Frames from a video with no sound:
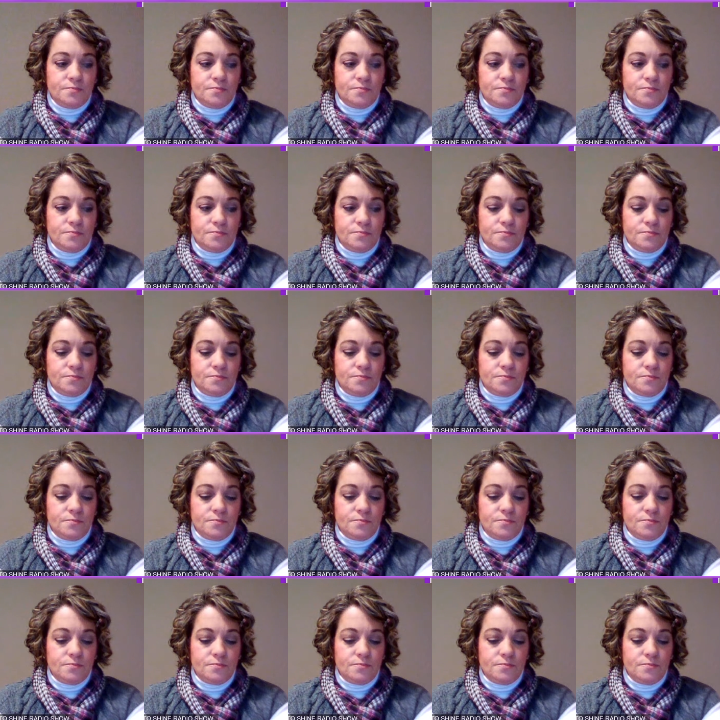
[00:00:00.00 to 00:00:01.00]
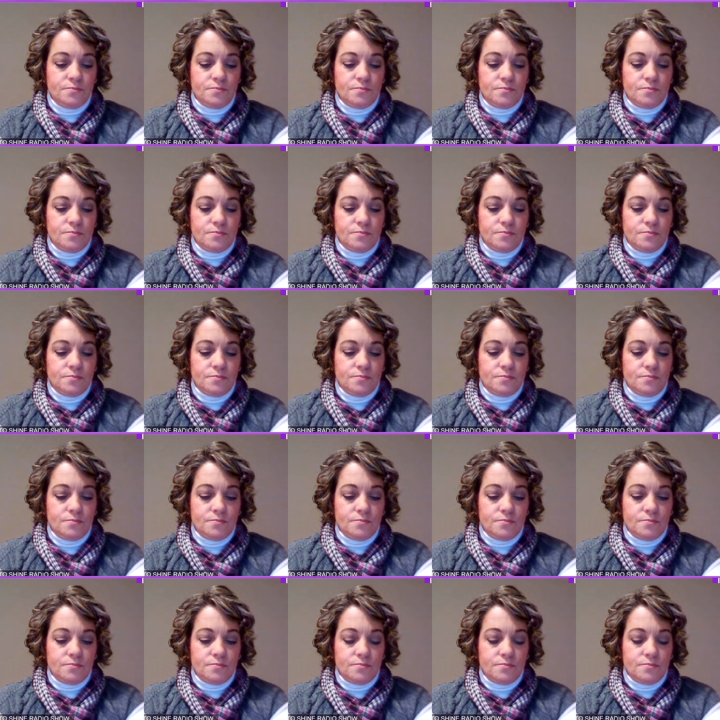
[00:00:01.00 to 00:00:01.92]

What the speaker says: No one is speaking in this clip.